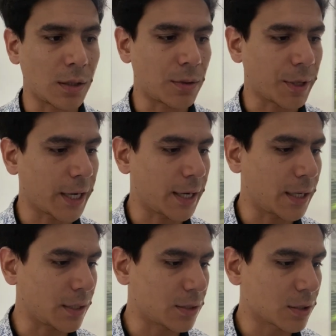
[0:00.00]
We
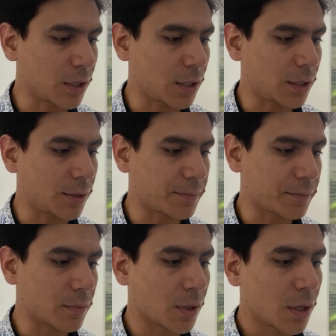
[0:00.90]
had um,
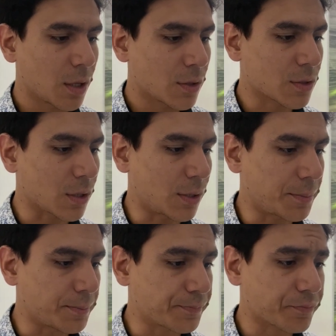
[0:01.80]

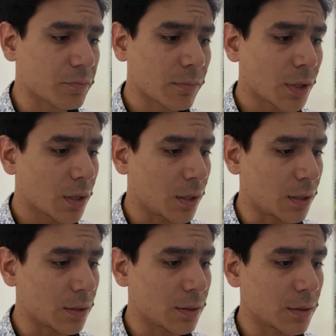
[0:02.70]
some
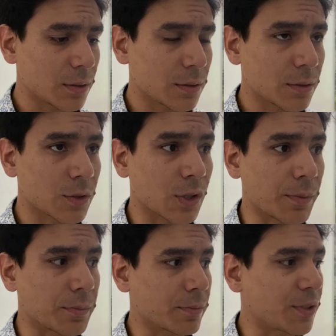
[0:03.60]
uh,
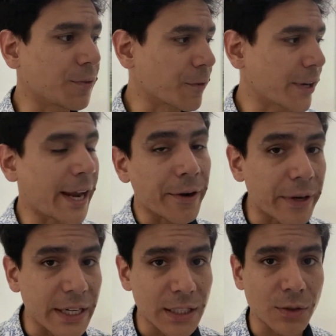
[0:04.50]
some different
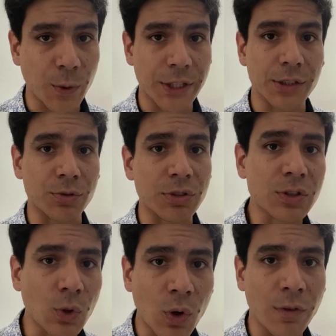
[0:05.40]
areas where to
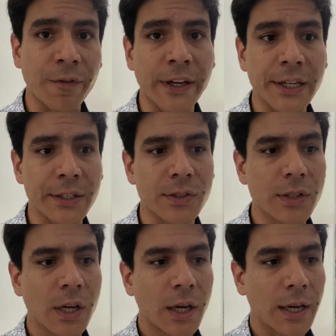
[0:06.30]
store things,
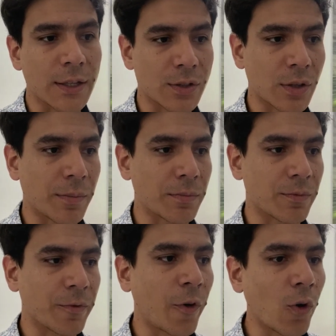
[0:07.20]
and some
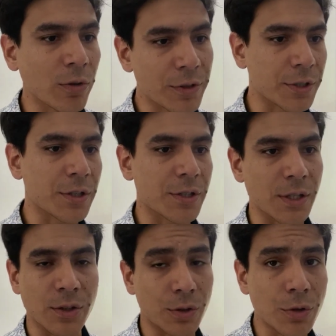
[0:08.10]
folders in
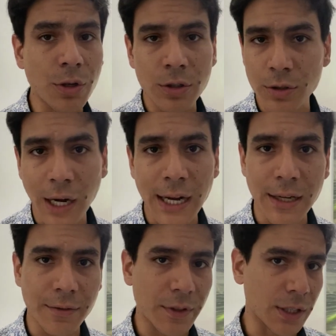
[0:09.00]
the Google
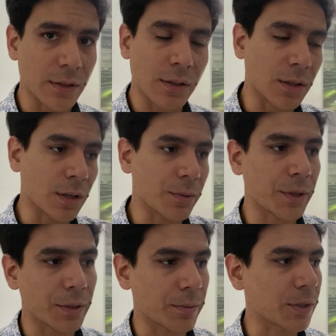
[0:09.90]
Drive that
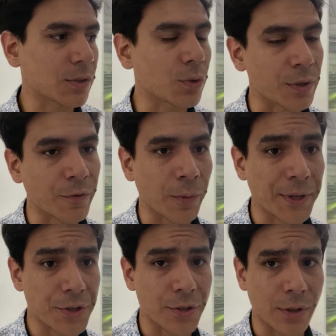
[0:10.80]
where we store
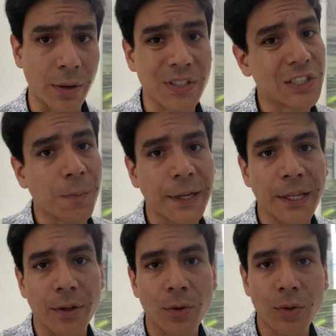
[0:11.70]
information. So I was explaining
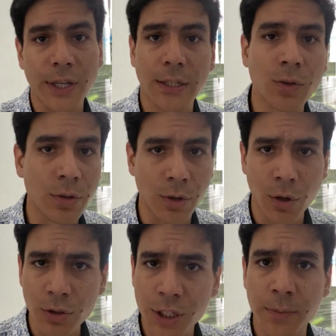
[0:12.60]
all the
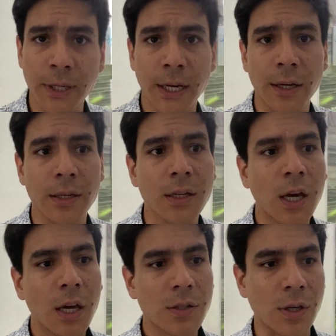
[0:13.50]
logic behind.
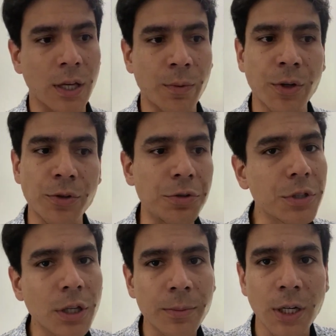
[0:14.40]
So like when a
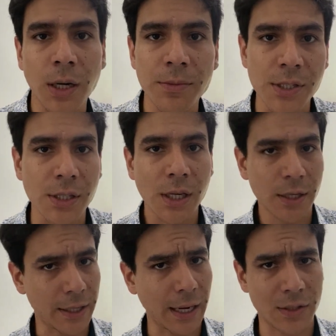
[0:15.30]
newcomer comes in,
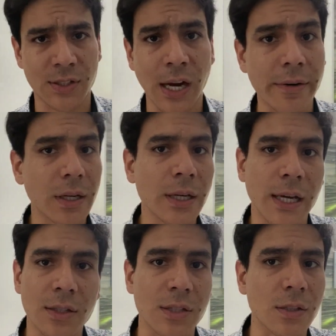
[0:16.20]
he has directly
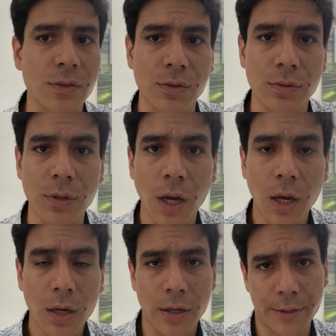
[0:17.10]
access to
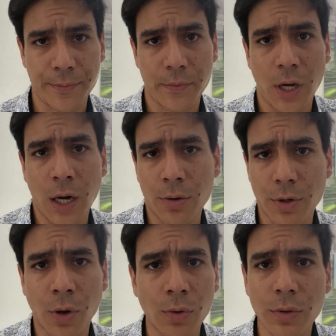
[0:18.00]

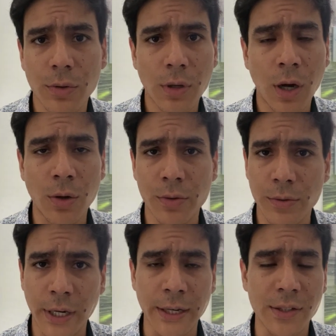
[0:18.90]
our
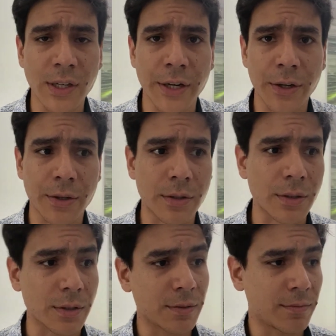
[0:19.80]

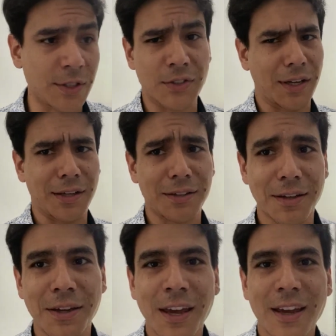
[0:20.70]
interior design,
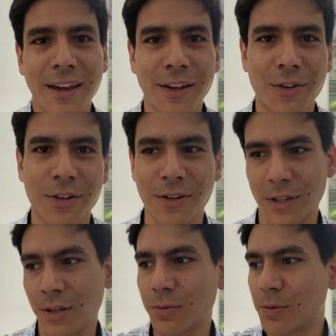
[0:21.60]
and
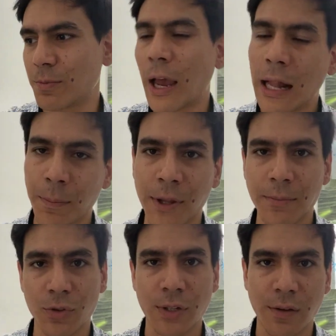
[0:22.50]
it would help them
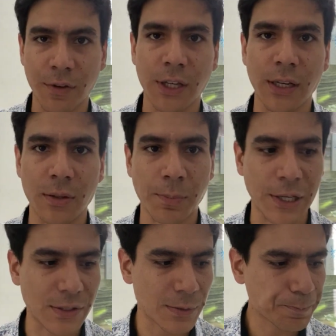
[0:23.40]
to navigate the place.